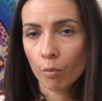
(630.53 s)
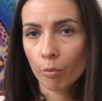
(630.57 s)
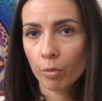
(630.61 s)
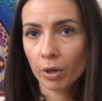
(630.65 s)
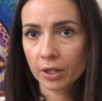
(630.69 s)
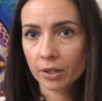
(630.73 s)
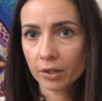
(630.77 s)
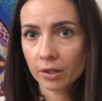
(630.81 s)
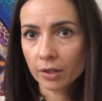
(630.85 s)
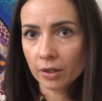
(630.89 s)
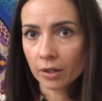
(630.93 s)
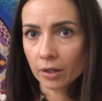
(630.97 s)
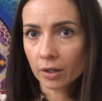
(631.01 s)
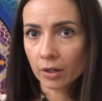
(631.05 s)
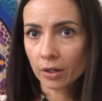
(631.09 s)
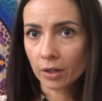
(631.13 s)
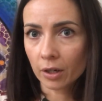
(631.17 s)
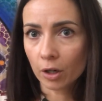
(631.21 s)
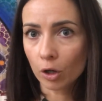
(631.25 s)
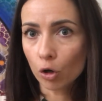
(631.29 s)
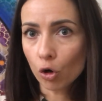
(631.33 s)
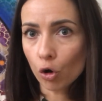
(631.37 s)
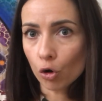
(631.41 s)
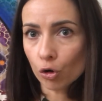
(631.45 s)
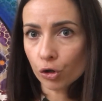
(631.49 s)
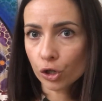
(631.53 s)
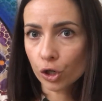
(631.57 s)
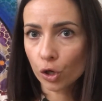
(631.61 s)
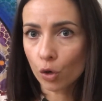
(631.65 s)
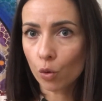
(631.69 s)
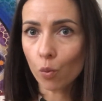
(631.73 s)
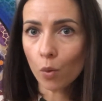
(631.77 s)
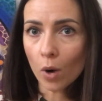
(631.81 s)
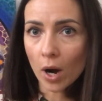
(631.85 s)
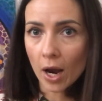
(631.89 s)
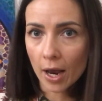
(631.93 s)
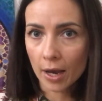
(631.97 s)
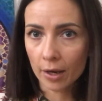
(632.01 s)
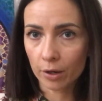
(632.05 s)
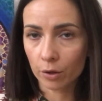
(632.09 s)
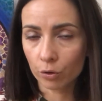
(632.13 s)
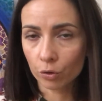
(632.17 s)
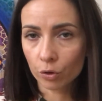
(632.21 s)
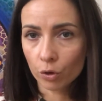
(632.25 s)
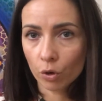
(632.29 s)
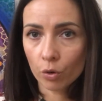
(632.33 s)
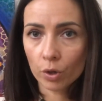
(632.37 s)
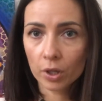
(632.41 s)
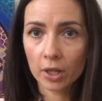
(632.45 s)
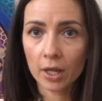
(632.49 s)
but in a logic way, you
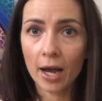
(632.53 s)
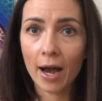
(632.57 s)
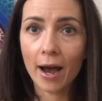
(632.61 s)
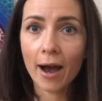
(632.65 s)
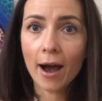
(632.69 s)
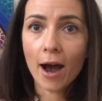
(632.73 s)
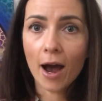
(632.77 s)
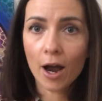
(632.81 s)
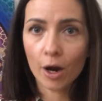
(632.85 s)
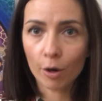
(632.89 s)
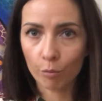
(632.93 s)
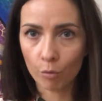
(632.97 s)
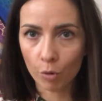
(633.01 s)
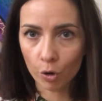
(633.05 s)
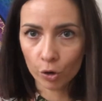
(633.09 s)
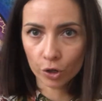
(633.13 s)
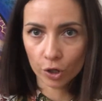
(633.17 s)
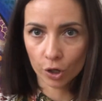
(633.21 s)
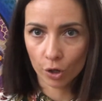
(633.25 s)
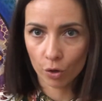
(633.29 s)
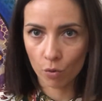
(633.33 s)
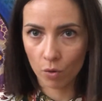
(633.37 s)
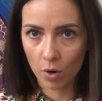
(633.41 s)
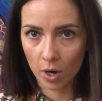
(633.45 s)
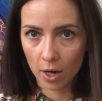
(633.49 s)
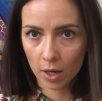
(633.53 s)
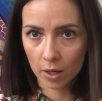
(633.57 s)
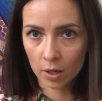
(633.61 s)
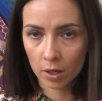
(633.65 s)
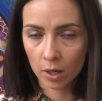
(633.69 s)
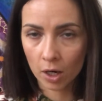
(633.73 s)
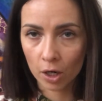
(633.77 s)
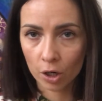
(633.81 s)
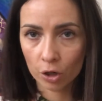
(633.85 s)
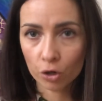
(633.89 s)
know, in a harmonic way,